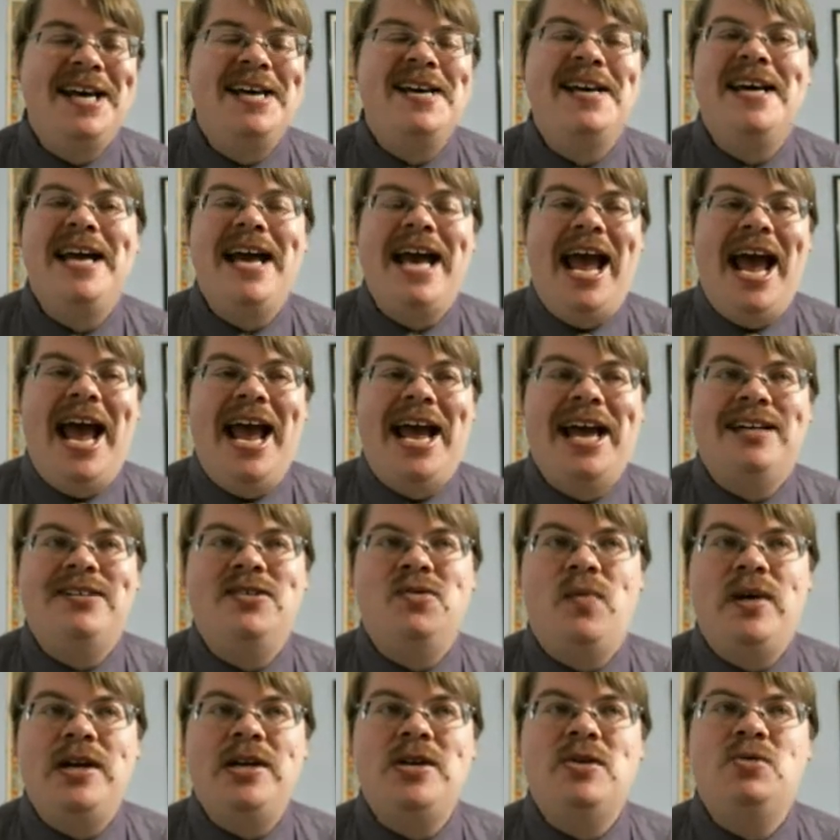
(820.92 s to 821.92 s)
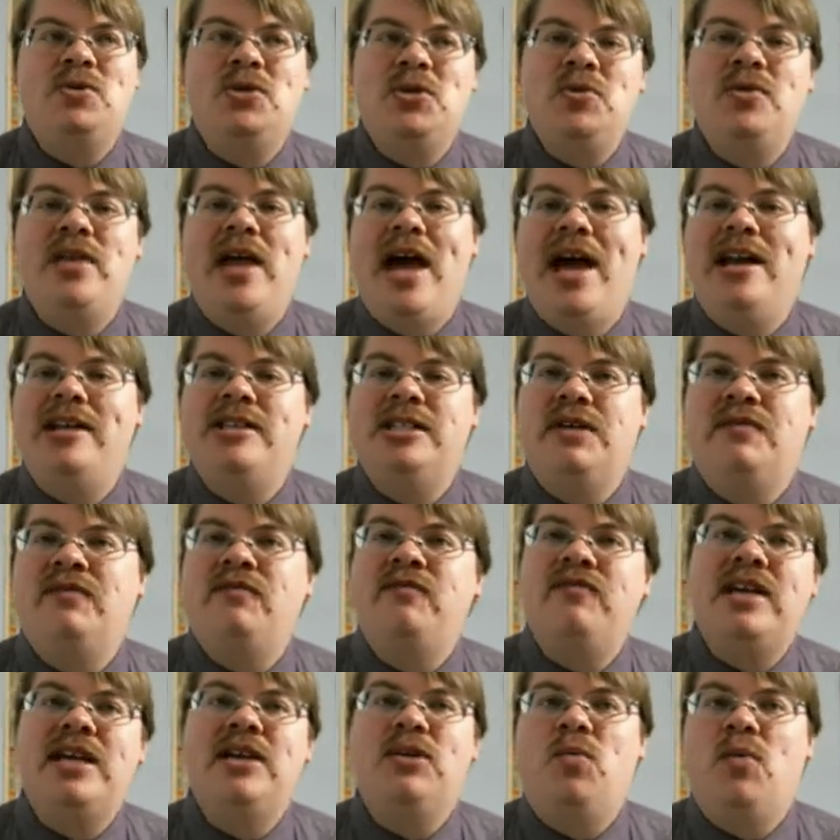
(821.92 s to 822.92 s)
And when you do that and
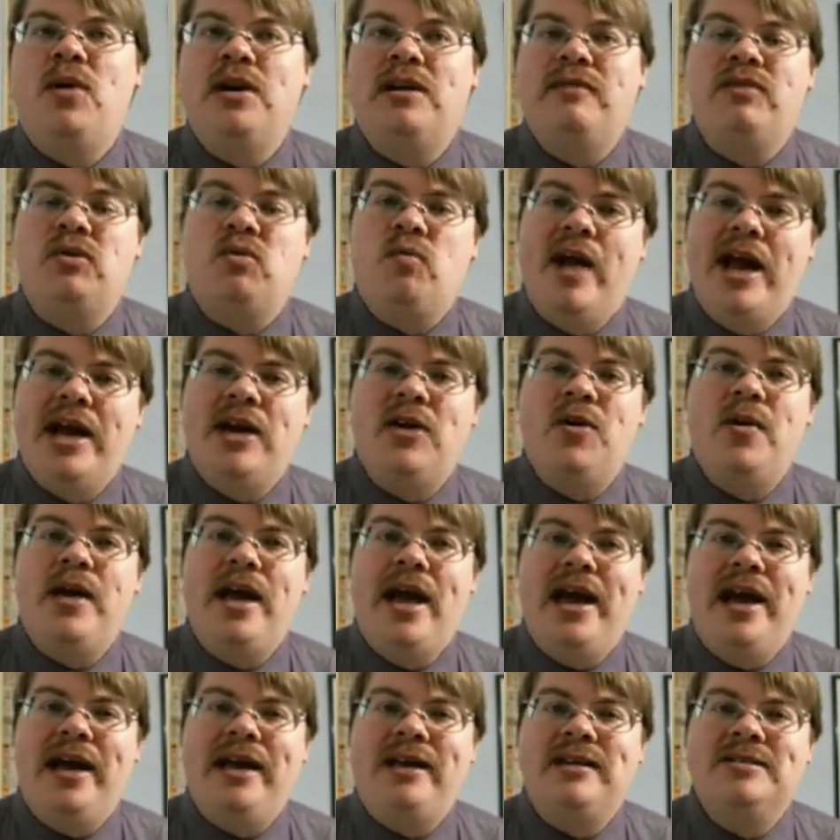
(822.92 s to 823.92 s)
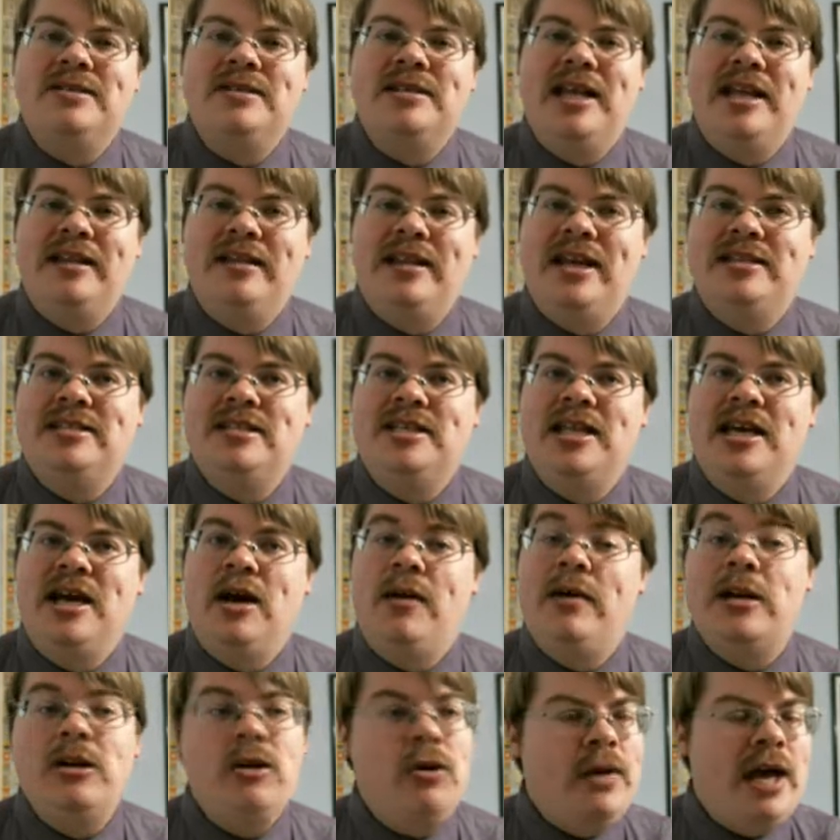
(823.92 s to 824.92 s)
defeat one of the raider gangs that, that's there, and
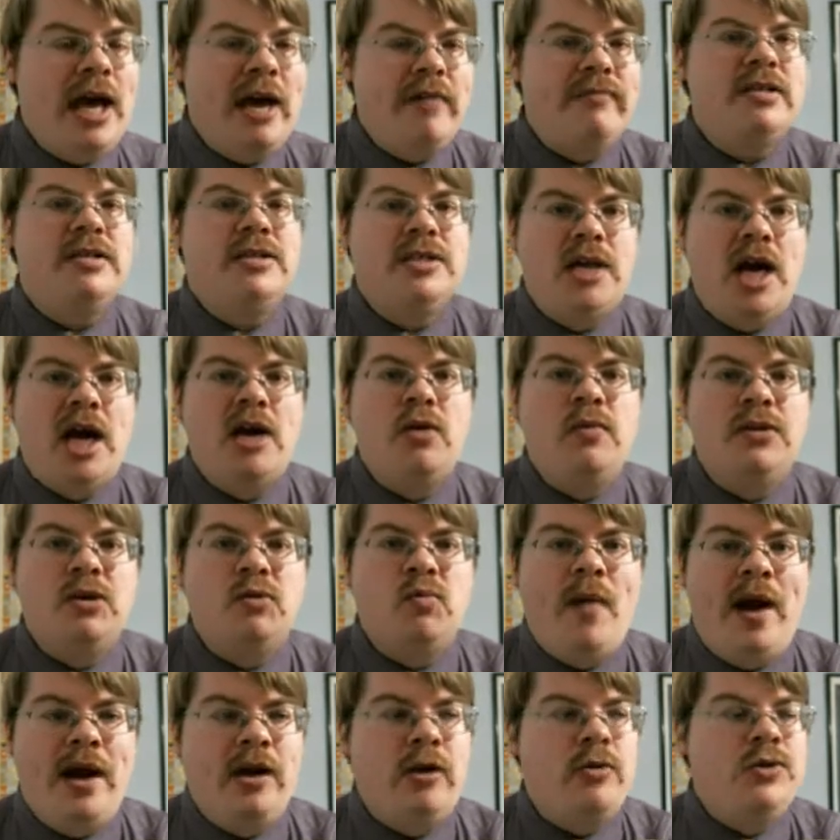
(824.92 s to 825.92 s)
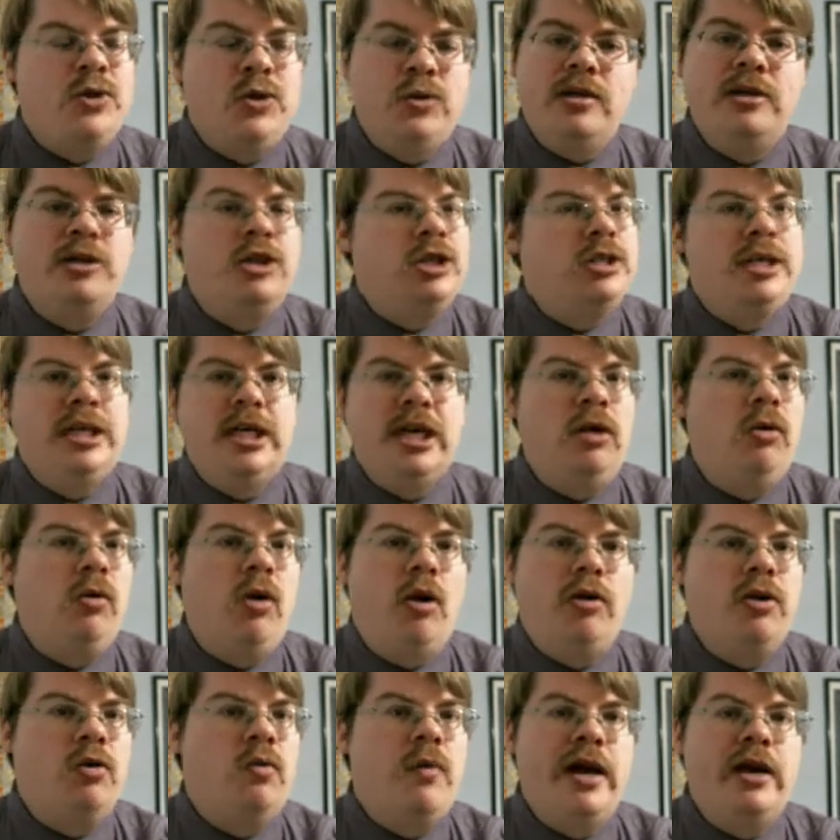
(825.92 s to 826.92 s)
you don't have to side with the raiders, you can just kill all
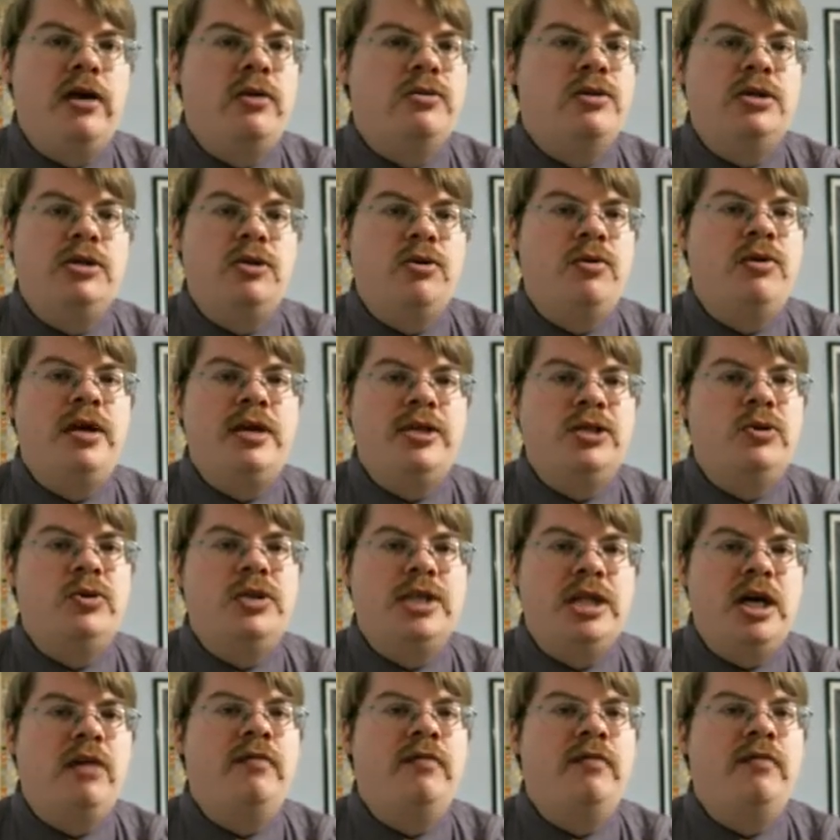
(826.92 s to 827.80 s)
the raiders and do things yourself if